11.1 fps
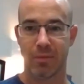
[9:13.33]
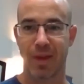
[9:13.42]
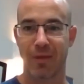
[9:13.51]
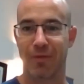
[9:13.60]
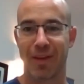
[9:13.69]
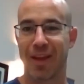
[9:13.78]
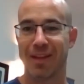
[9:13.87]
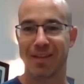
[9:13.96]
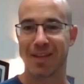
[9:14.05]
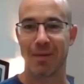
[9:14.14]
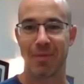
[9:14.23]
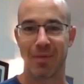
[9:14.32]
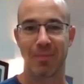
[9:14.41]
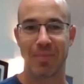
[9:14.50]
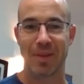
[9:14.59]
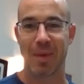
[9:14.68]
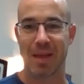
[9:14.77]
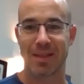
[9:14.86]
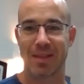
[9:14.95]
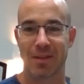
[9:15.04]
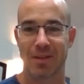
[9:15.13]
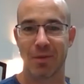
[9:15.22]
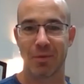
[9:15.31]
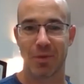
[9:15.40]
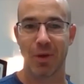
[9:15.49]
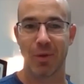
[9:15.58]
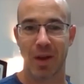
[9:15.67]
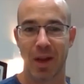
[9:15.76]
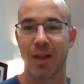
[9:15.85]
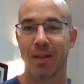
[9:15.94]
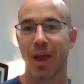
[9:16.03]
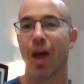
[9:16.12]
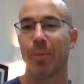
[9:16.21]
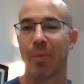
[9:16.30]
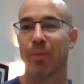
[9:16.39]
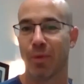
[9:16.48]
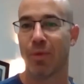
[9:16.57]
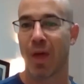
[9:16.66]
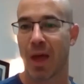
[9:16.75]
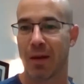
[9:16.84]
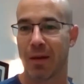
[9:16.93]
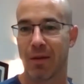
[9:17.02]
defecate, the same my cells do too, and I need to help them do that.